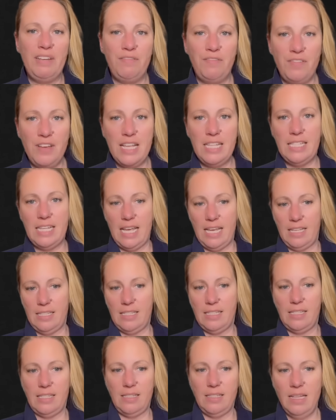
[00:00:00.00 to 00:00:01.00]

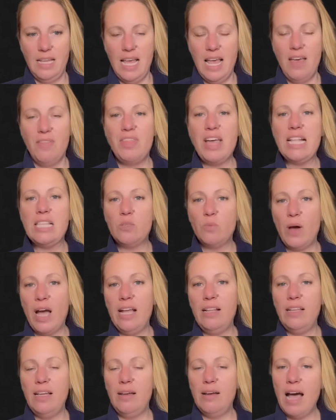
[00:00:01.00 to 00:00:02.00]
physics. That's
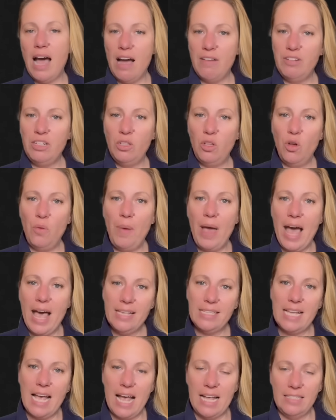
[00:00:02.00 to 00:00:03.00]
why Avi Loeb
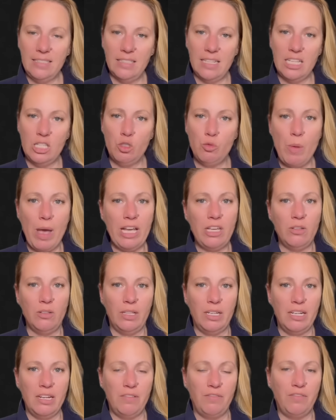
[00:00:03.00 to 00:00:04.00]
has asked this
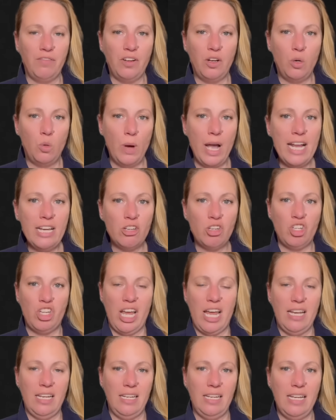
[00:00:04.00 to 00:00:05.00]
speculative
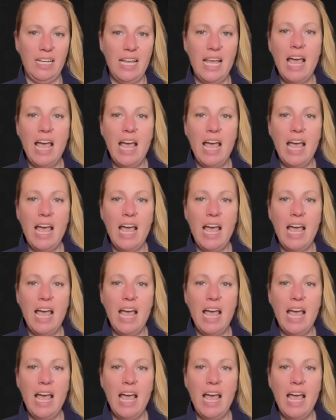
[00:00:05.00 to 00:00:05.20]
question.